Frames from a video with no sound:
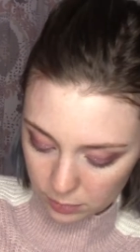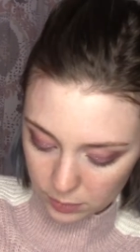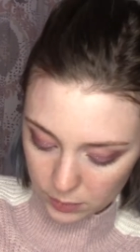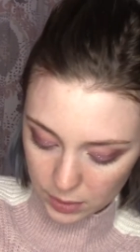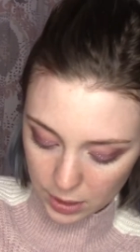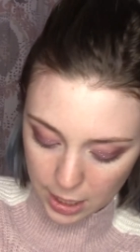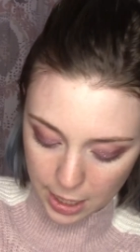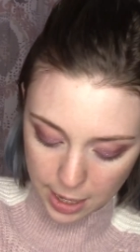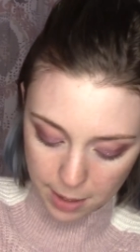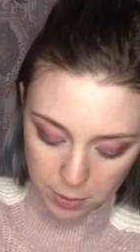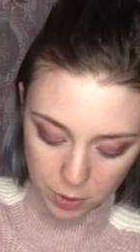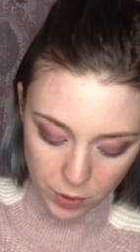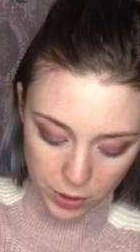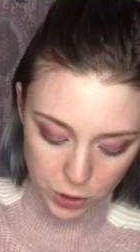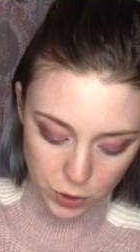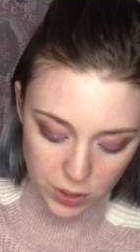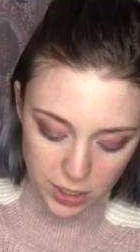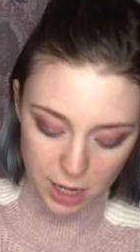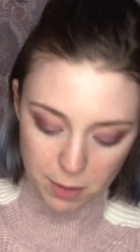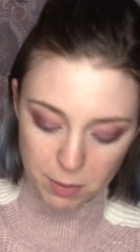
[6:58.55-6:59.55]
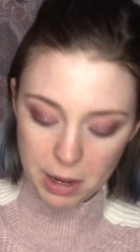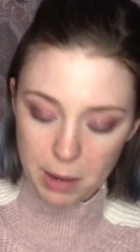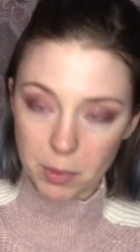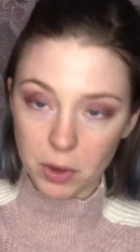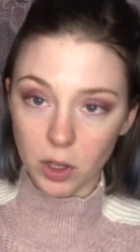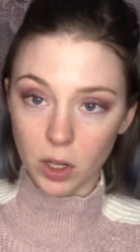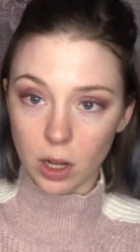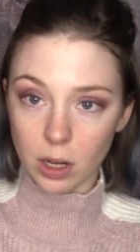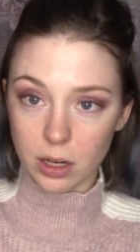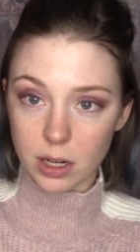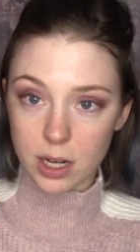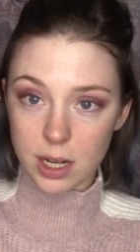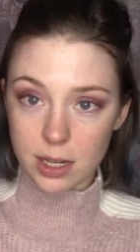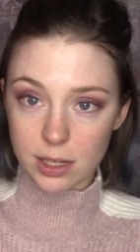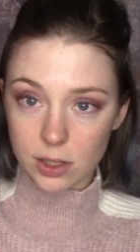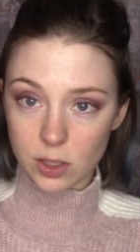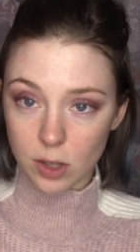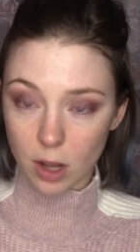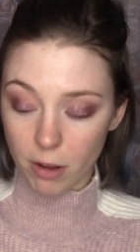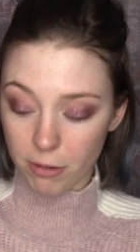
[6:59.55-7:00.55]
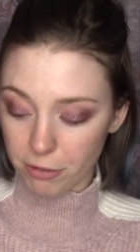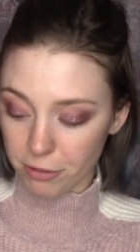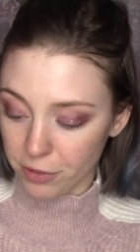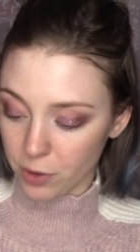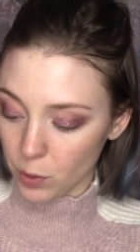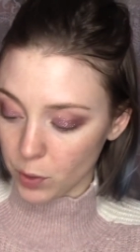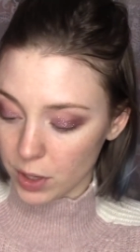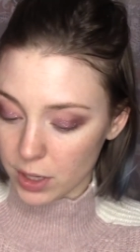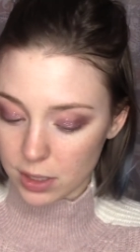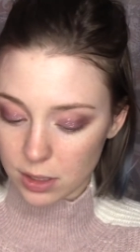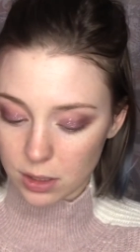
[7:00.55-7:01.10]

I'm going to take my Milani Soft Focus